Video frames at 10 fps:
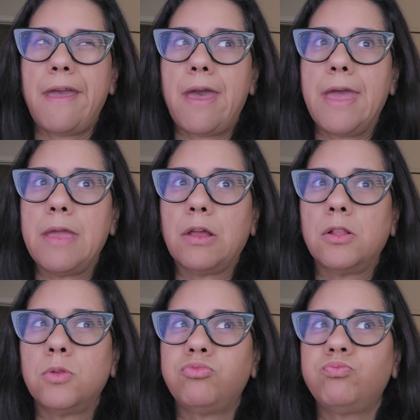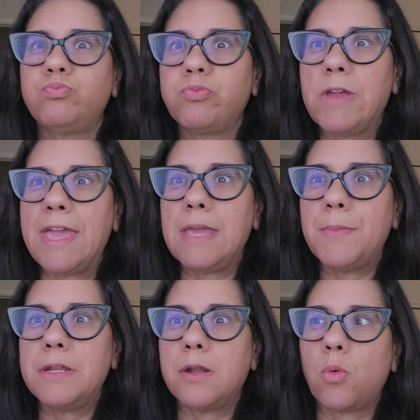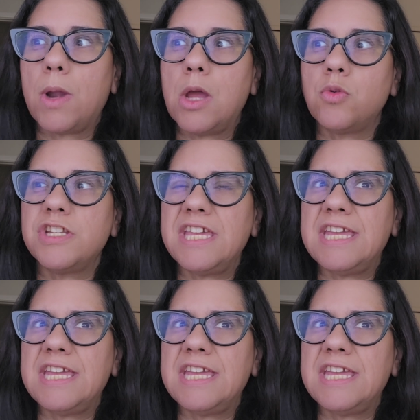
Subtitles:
I came in at around